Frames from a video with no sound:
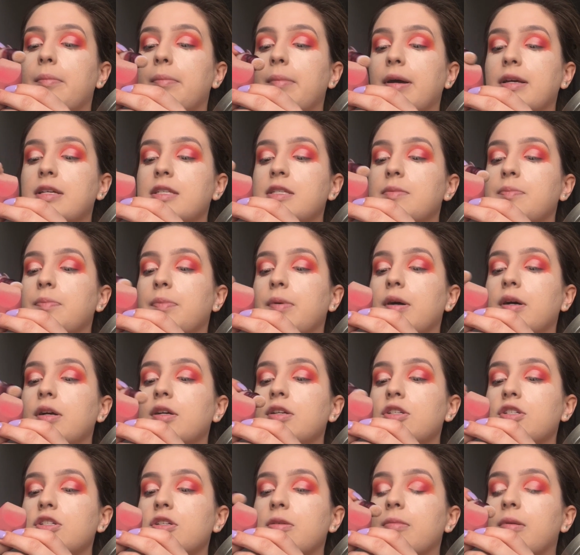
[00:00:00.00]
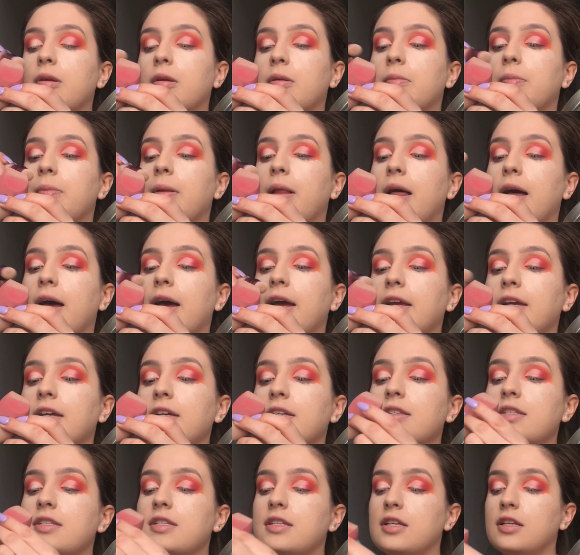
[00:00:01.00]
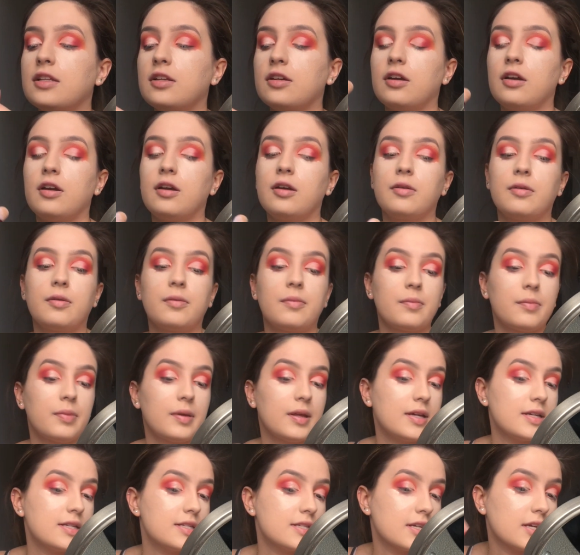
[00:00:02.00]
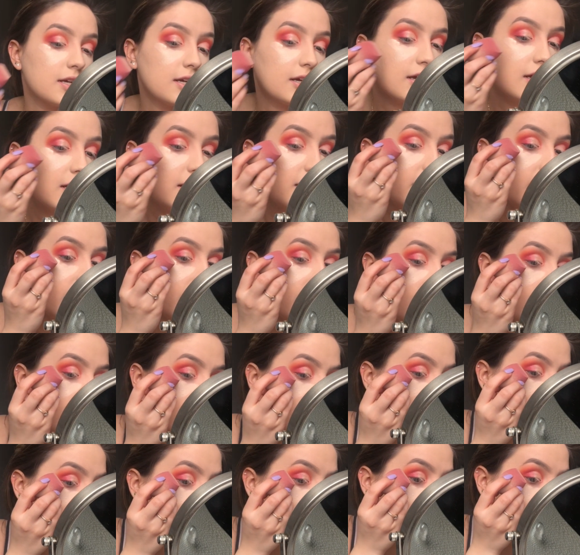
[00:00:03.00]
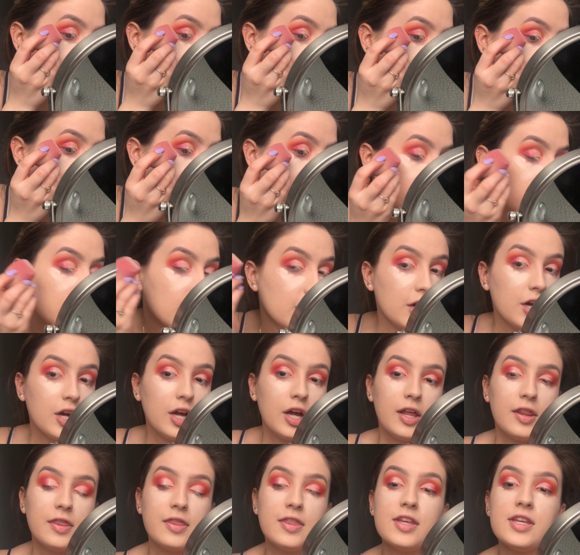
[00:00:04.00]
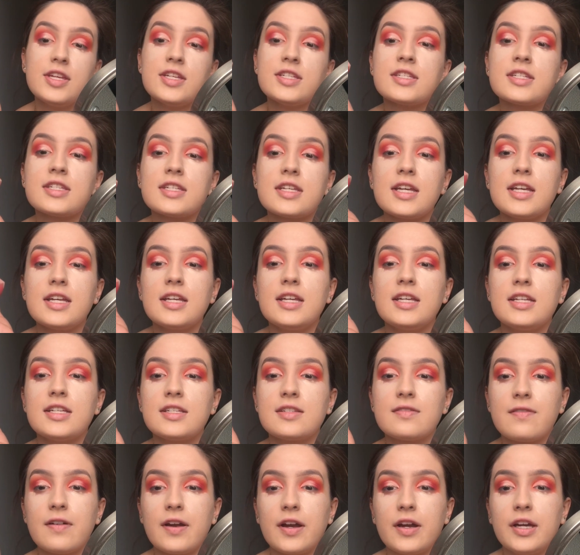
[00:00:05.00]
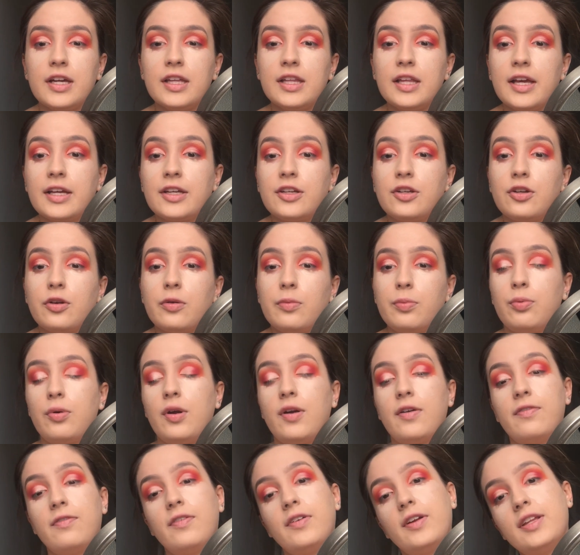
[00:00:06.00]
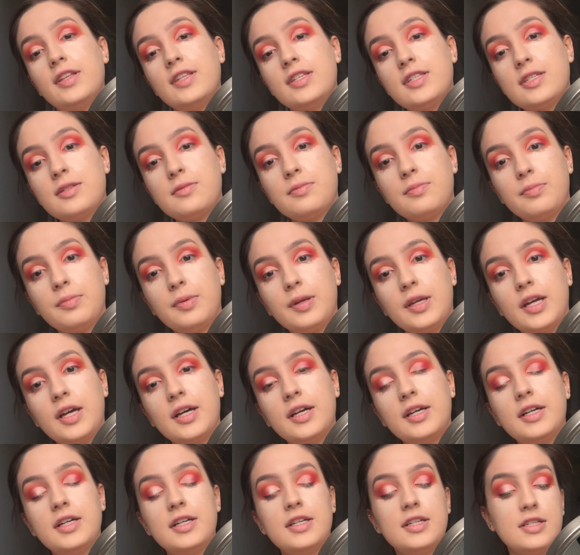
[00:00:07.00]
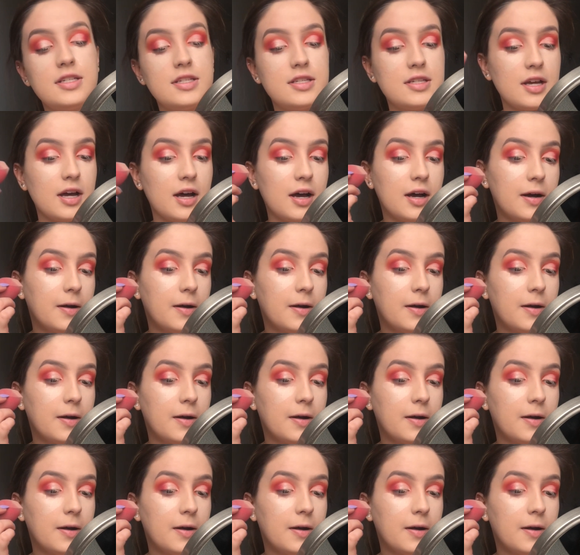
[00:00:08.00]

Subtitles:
my sponge. I'm going to apply concealer and I'm going to place it in our corner. This is very like your preference because